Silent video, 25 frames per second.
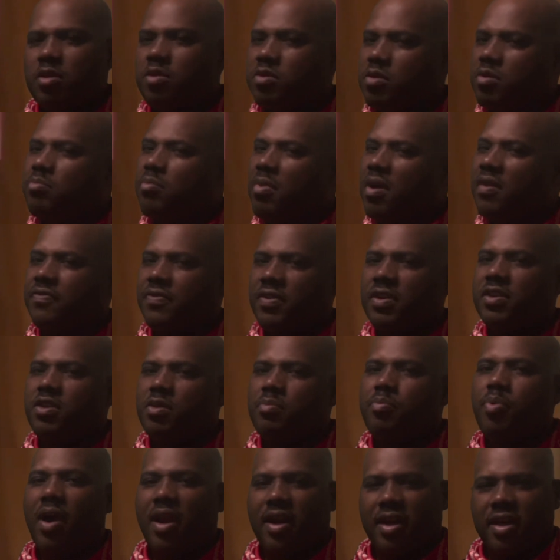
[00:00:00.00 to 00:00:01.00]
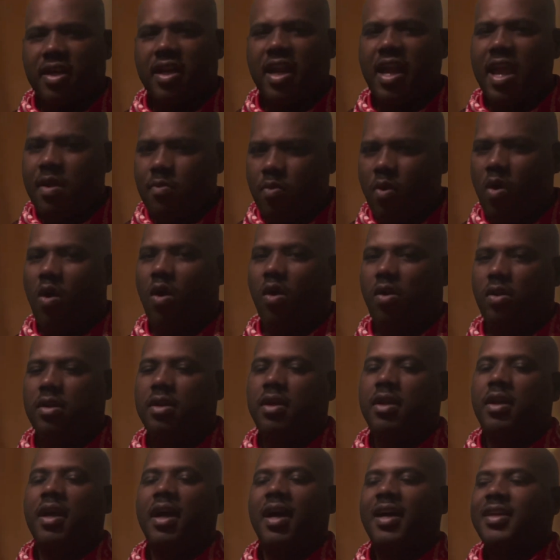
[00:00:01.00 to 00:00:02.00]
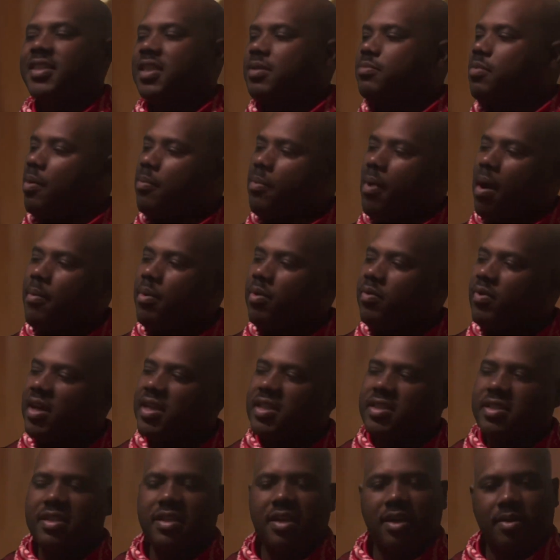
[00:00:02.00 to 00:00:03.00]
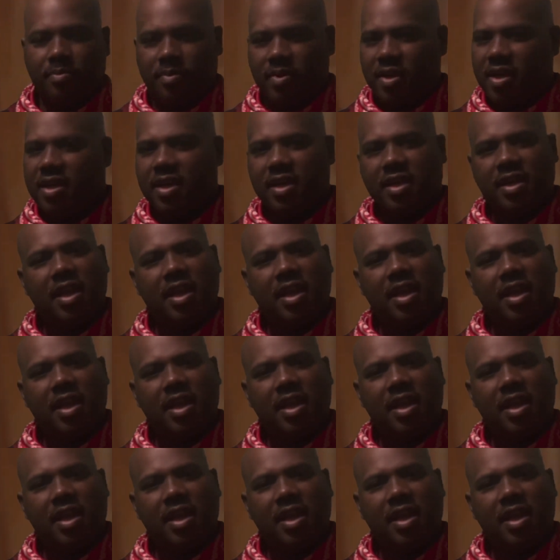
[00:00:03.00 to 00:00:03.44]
motherfucker, you probably done AWOL. I said, my mama right there, man, they ain't